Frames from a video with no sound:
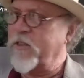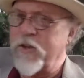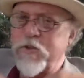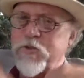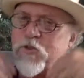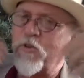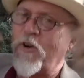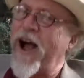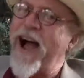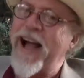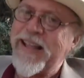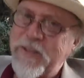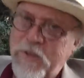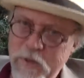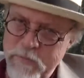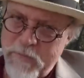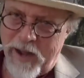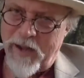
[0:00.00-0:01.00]
They're trying
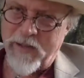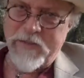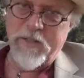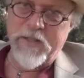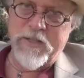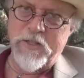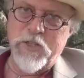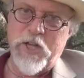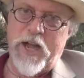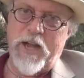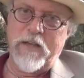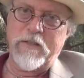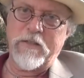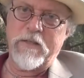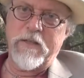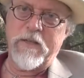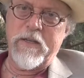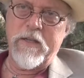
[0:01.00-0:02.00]
to bond to the child.
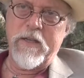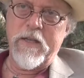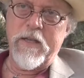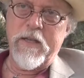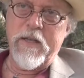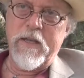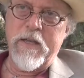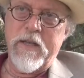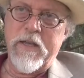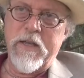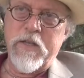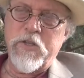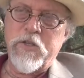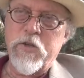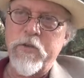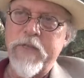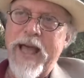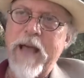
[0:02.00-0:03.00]

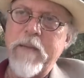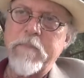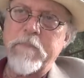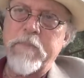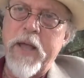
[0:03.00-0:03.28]
So that